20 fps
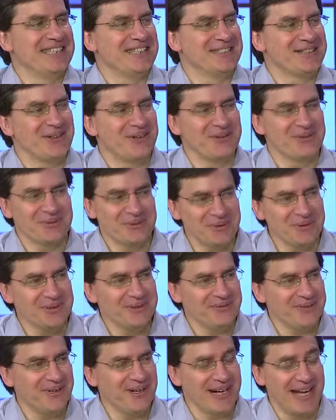So it was
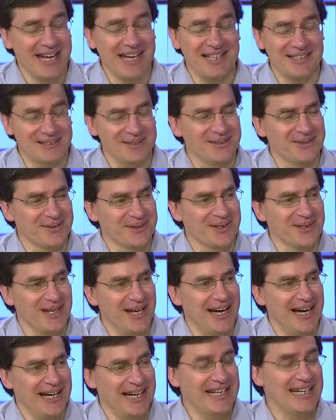really fun. I got to learn a
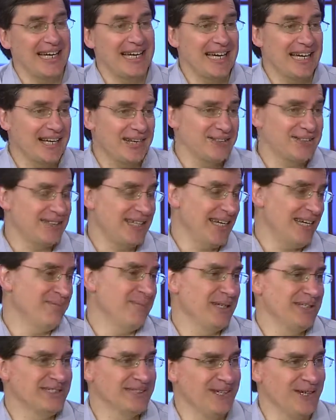lot. And I got outside
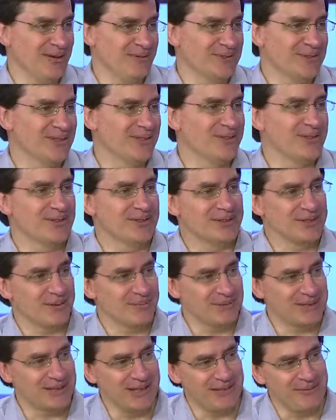myself. So there is yeah.
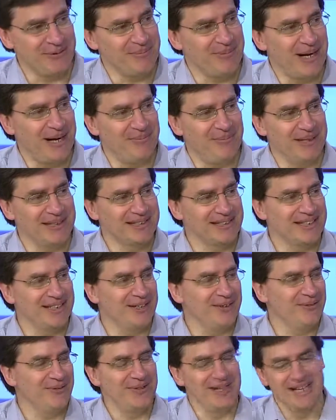some stuff about
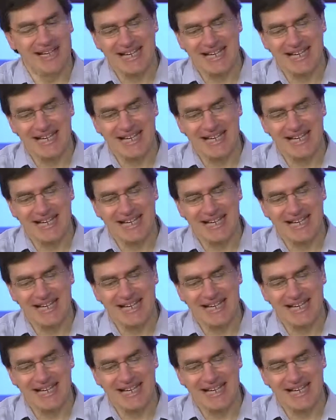myself.